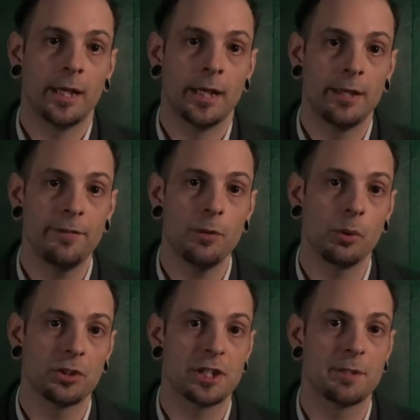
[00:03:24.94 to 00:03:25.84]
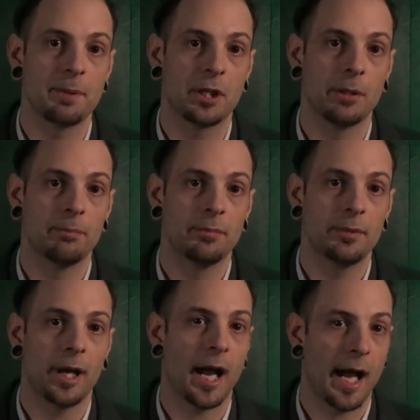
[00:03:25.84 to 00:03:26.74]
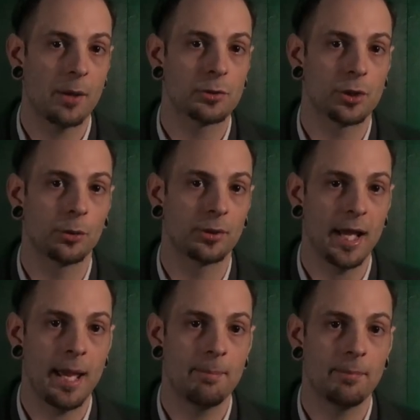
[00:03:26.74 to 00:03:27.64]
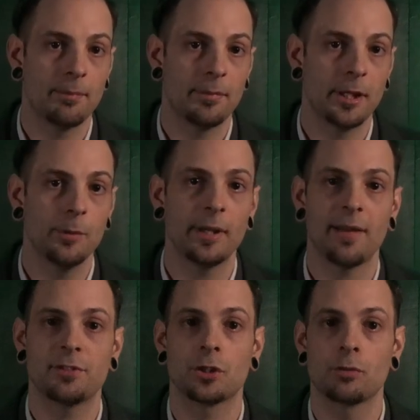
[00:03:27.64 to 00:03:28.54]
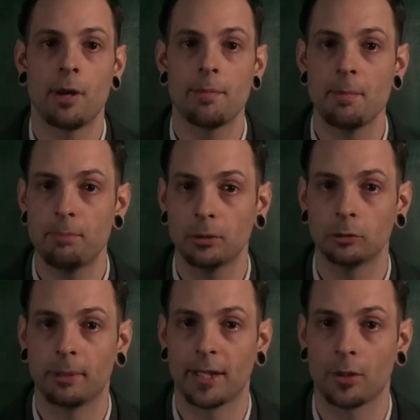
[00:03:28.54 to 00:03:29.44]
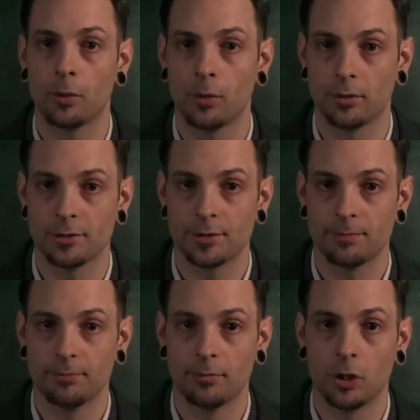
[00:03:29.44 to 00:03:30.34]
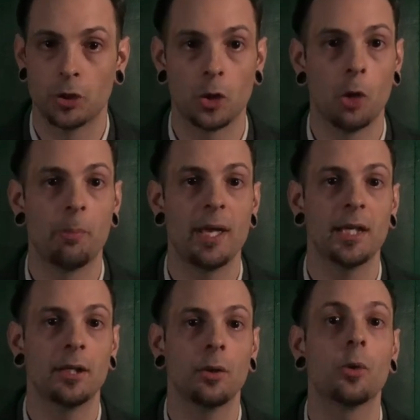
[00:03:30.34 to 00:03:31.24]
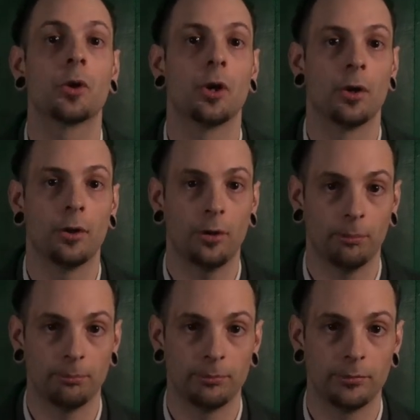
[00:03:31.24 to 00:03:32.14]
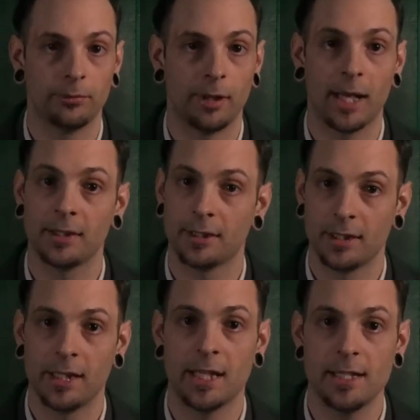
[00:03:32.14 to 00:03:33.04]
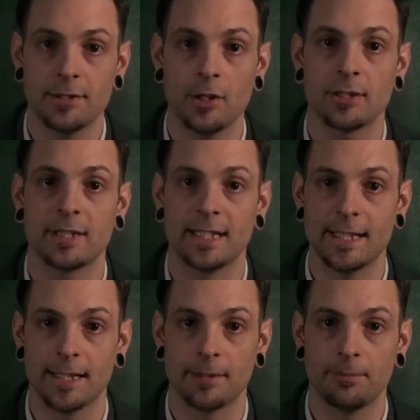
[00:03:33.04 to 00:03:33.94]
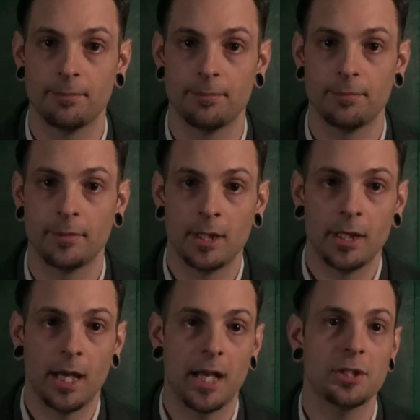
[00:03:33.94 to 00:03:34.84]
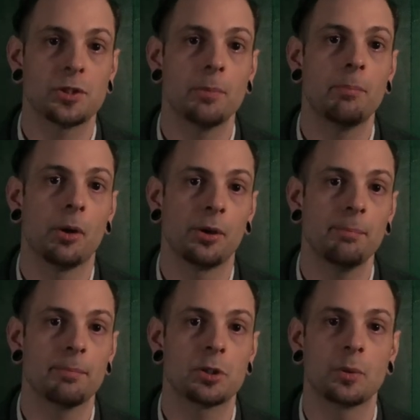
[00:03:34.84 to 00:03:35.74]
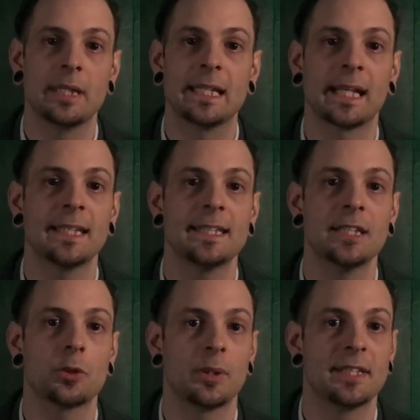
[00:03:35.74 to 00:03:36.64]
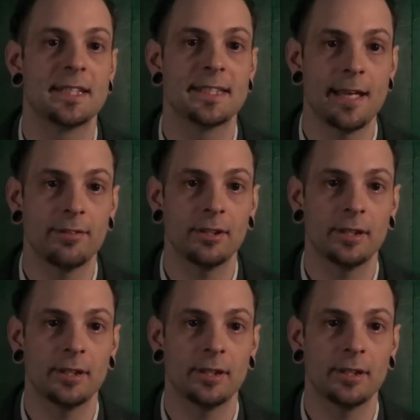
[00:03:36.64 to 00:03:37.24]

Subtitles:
If he wanted to become a household name, he would have to grab the bull by the horns, go big or go home, and he certainly did. At some point between 1927